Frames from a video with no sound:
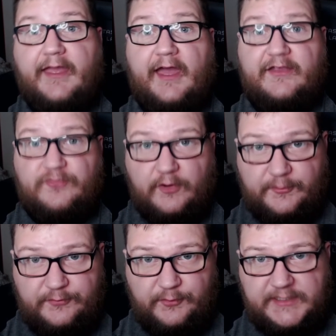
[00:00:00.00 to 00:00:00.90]
Hey guys,
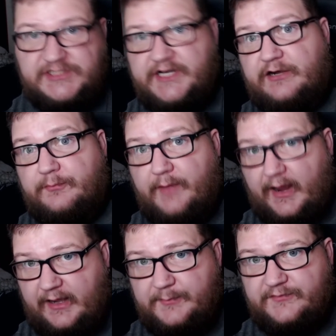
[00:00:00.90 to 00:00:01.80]
welcome to my channel.
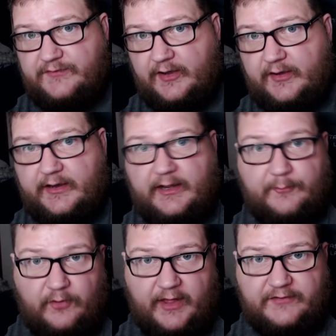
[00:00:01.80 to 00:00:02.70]
My name is Derek and
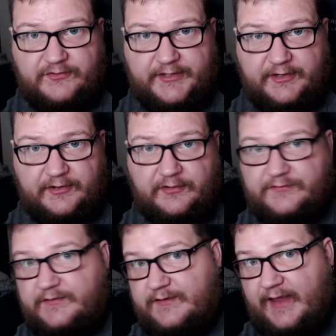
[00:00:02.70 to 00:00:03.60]
I'm glad you're here
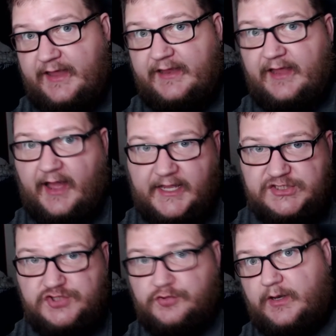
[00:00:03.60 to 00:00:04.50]
because today
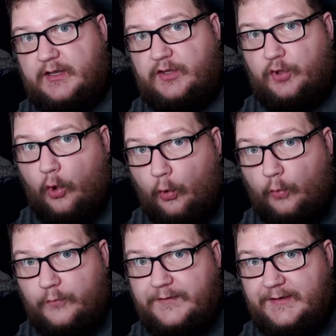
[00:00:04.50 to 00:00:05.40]
I struck
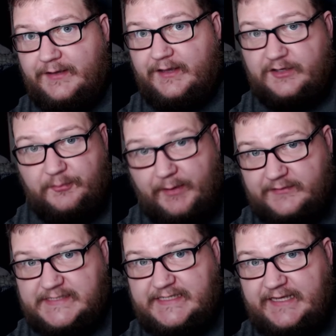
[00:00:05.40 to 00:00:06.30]
gold. And you're
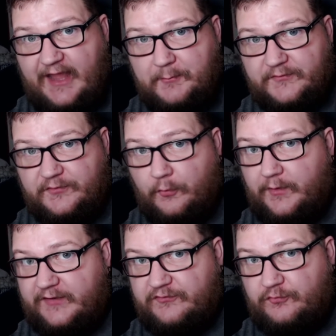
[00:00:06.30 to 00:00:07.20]
about to see how much
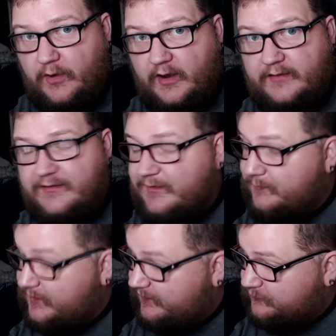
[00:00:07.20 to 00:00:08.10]
gold I struck
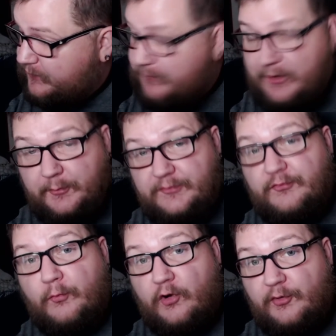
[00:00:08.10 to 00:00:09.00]
because we went over
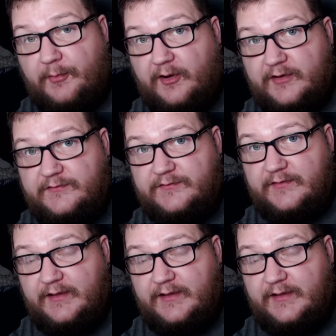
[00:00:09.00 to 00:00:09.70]
to Walmart